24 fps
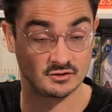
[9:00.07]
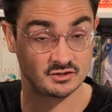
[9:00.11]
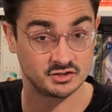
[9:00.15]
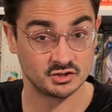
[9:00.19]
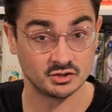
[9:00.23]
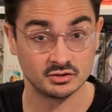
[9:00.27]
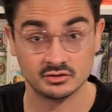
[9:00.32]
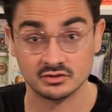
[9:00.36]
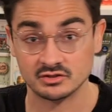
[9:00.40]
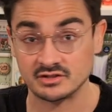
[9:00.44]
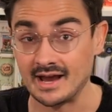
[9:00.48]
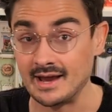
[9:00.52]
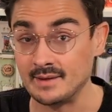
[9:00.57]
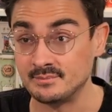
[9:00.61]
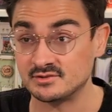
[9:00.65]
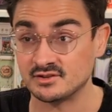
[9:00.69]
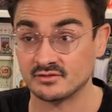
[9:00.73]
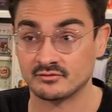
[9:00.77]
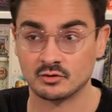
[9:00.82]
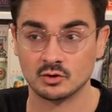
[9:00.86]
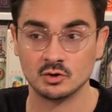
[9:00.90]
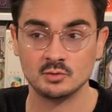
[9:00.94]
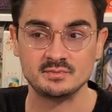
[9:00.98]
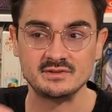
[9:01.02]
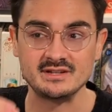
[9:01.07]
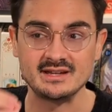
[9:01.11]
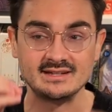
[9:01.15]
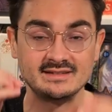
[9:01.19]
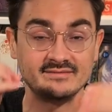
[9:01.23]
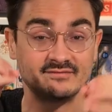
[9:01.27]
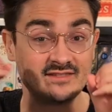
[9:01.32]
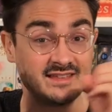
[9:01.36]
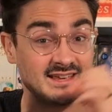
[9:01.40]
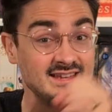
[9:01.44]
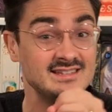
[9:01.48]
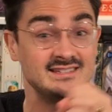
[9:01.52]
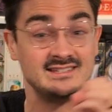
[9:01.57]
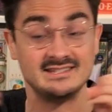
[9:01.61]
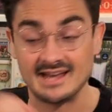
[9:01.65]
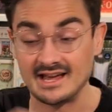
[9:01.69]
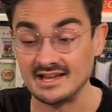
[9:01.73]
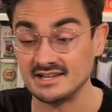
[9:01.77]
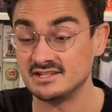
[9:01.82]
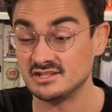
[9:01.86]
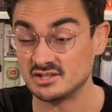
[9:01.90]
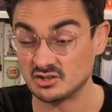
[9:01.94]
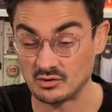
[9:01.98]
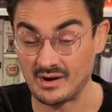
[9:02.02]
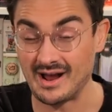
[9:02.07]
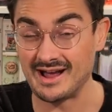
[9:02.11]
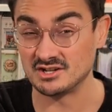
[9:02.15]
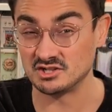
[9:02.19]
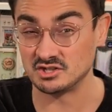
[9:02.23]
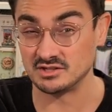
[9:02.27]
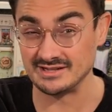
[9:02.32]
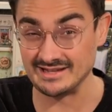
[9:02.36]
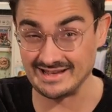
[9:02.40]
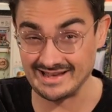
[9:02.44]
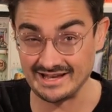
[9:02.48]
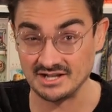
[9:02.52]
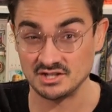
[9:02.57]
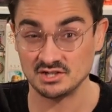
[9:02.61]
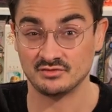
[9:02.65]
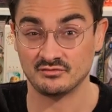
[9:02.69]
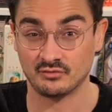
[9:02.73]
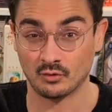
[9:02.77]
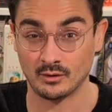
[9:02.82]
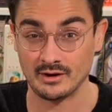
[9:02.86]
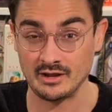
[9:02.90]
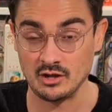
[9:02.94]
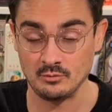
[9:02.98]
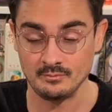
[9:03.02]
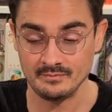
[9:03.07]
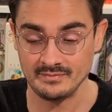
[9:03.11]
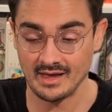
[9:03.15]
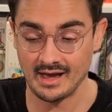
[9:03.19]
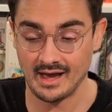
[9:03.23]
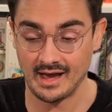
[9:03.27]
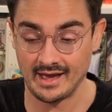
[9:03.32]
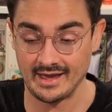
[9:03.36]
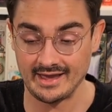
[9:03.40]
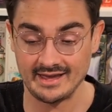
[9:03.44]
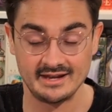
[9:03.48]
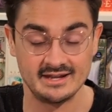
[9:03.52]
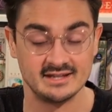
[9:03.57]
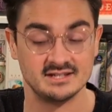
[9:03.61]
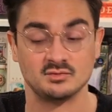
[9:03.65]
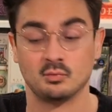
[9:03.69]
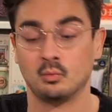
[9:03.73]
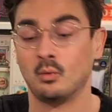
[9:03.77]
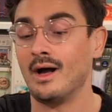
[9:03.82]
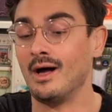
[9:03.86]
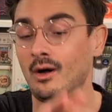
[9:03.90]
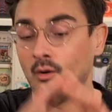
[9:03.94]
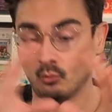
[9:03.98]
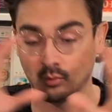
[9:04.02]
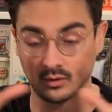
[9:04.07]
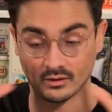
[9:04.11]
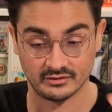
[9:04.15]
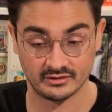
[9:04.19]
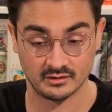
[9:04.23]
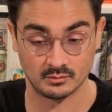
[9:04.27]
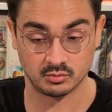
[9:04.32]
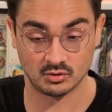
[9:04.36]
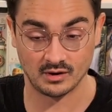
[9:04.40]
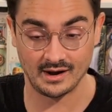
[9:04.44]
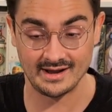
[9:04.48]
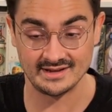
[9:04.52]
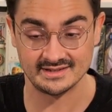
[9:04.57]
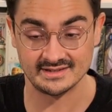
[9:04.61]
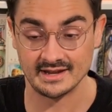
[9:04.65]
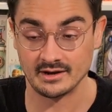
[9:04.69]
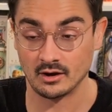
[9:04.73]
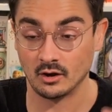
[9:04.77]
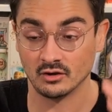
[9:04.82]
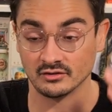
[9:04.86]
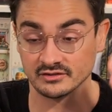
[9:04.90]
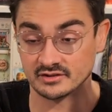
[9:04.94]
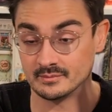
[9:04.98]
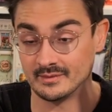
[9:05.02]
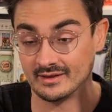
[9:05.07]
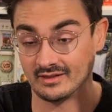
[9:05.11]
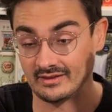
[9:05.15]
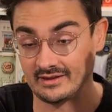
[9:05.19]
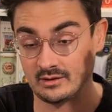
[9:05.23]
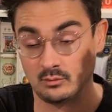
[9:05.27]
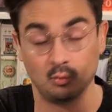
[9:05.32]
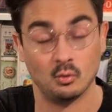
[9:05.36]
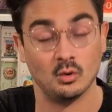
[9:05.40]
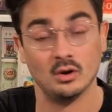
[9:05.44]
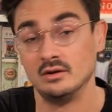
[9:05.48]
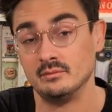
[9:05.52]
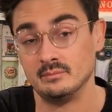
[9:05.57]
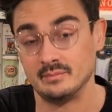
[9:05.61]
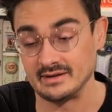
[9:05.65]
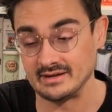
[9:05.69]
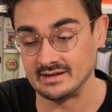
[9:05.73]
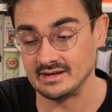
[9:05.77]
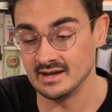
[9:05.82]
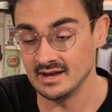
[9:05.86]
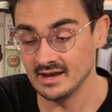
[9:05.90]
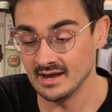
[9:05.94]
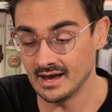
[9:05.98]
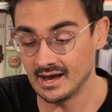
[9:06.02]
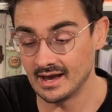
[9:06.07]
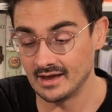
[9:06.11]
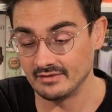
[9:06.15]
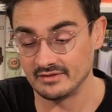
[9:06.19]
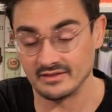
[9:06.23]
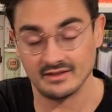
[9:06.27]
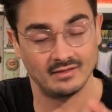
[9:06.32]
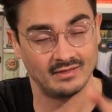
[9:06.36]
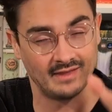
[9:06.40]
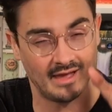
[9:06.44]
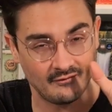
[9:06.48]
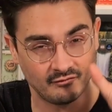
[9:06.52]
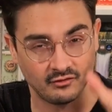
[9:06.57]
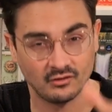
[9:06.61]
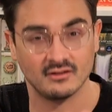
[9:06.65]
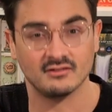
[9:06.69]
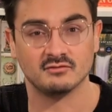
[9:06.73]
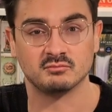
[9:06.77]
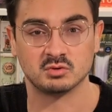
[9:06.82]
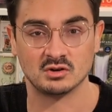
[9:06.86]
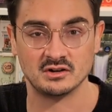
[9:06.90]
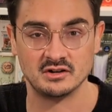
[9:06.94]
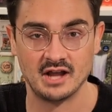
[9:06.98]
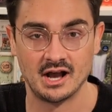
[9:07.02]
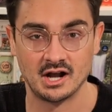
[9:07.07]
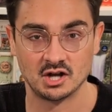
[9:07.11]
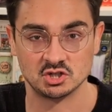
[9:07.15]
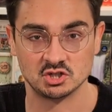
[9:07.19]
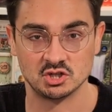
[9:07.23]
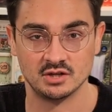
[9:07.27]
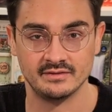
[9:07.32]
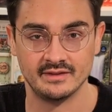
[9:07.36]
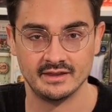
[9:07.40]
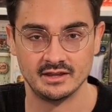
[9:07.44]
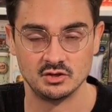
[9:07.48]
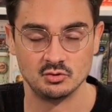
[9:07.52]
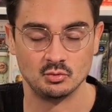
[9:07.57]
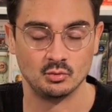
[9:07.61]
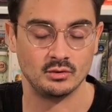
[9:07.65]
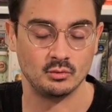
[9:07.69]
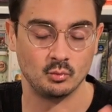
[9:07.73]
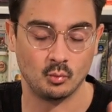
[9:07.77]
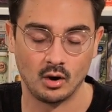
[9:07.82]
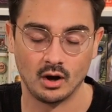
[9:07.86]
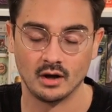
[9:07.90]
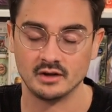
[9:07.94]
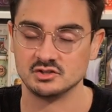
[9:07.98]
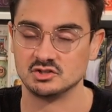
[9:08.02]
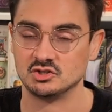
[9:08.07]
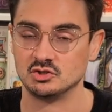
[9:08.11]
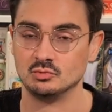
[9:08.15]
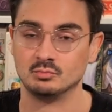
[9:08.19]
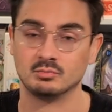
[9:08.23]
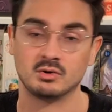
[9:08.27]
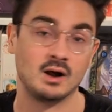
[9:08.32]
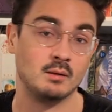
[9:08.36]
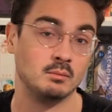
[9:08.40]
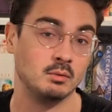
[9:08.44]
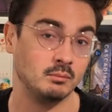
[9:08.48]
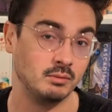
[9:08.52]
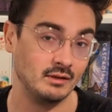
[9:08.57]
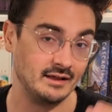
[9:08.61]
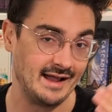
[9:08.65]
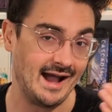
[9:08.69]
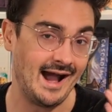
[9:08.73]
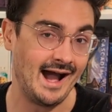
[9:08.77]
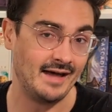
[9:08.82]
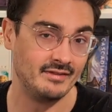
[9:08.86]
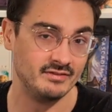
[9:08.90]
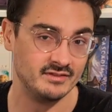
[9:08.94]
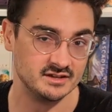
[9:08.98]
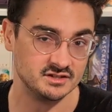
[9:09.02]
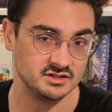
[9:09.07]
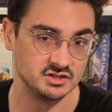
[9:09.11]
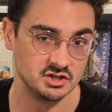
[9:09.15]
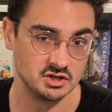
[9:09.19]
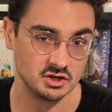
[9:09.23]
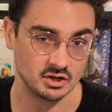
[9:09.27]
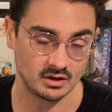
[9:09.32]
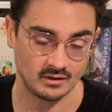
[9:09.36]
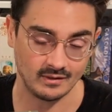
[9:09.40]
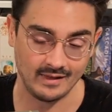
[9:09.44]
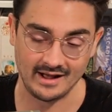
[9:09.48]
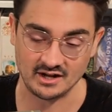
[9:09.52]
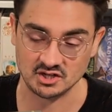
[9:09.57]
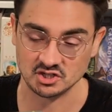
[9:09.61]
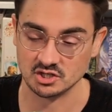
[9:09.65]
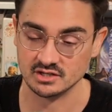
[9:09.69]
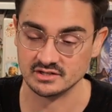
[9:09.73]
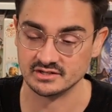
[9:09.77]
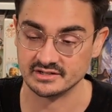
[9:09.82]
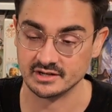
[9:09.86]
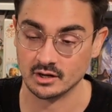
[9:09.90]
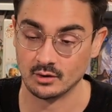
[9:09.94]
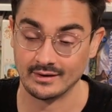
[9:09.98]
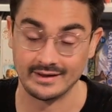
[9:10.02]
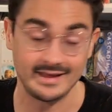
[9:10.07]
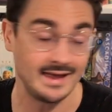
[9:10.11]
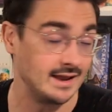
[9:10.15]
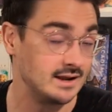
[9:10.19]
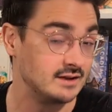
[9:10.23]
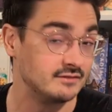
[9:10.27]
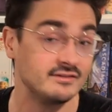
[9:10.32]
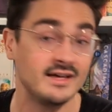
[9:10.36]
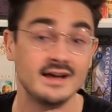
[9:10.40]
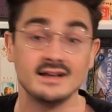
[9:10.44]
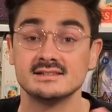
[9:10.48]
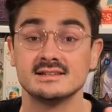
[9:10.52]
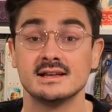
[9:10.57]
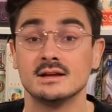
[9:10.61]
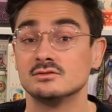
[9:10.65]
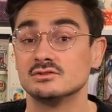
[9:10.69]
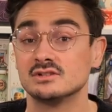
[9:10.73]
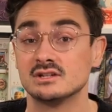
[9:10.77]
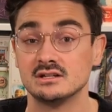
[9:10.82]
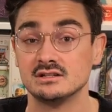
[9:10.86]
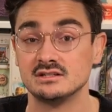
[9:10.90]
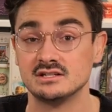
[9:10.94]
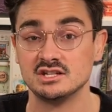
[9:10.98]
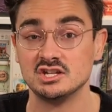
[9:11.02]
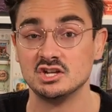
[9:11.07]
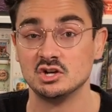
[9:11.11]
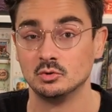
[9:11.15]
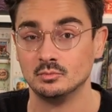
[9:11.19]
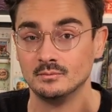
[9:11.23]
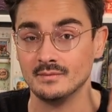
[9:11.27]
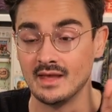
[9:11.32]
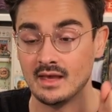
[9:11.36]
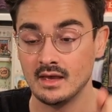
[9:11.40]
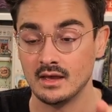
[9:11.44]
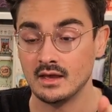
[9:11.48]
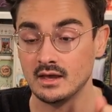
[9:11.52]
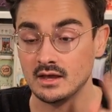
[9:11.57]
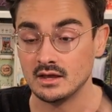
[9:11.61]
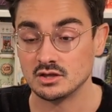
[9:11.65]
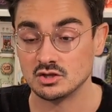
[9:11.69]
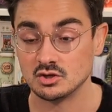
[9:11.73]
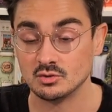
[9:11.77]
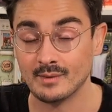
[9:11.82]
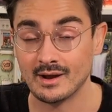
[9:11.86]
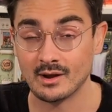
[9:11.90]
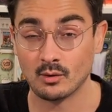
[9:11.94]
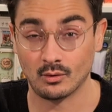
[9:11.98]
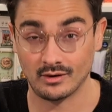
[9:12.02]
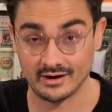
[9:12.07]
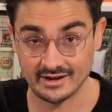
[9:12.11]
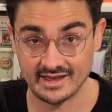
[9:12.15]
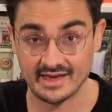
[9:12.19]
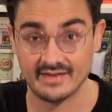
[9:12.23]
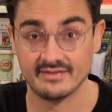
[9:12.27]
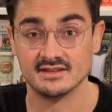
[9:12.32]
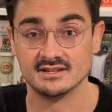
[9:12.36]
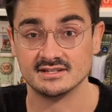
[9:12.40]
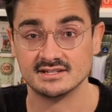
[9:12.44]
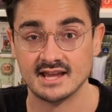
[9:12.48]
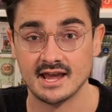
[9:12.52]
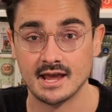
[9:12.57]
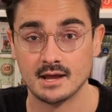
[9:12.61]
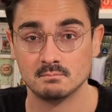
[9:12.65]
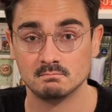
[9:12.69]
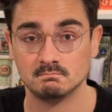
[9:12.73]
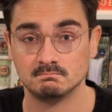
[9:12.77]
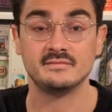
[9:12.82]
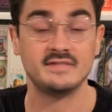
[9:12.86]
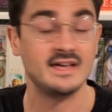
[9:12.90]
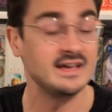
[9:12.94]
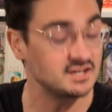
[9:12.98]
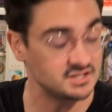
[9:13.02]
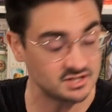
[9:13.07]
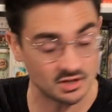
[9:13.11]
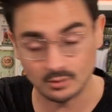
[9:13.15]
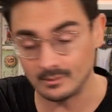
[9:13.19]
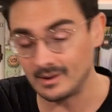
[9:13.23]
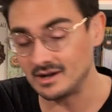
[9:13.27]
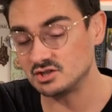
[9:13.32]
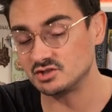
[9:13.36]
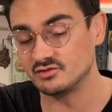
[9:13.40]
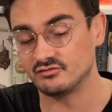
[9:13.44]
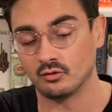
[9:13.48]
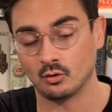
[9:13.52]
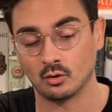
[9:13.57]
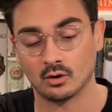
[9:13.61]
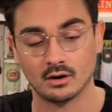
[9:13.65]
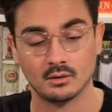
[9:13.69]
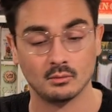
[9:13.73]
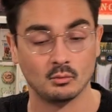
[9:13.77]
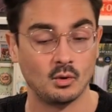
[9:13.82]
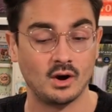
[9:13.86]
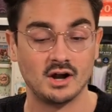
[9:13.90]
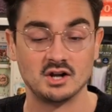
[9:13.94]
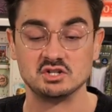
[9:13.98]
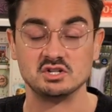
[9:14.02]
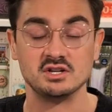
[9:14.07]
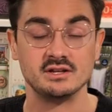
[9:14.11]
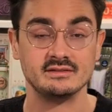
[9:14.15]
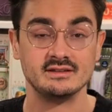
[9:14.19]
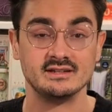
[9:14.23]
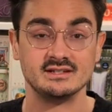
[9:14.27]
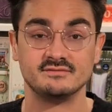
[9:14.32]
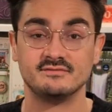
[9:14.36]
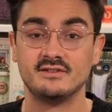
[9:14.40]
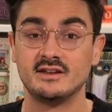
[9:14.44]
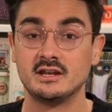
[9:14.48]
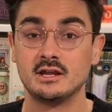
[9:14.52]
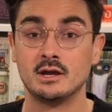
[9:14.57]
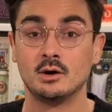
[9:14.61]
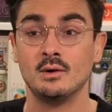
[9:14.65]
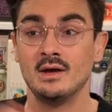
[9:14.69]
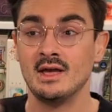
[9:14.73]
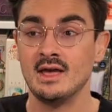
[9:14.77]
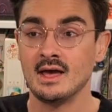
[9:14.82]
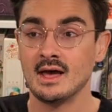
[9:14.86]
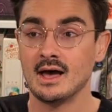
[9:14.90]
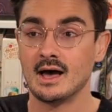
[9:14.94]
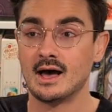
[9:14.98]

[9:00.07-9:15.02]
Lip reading: for certain types of groups, if this does scratch the itch for you, it is well worth the price and ultimately would be the level of production that you would want to probably add this to your collection. So again, if that sounds good to you, you might want to get this game. Thanks so much for watching this video.